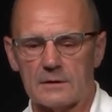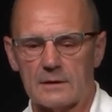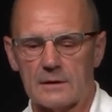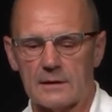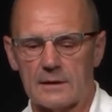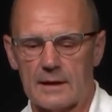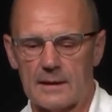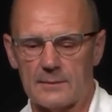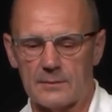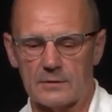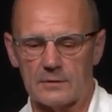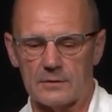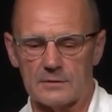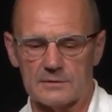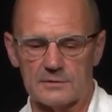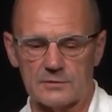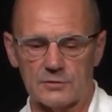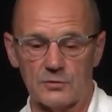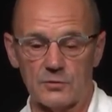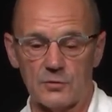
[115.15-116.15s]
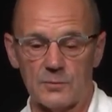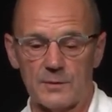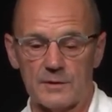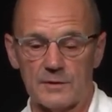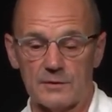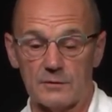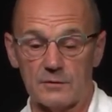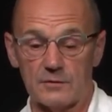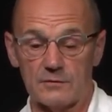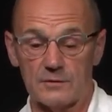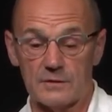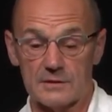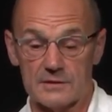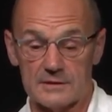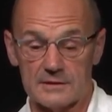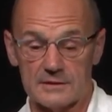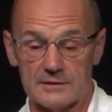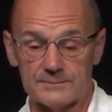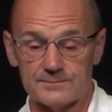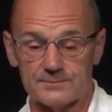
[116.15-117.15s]
came across the group in the
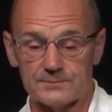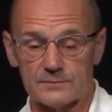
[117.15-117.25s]
university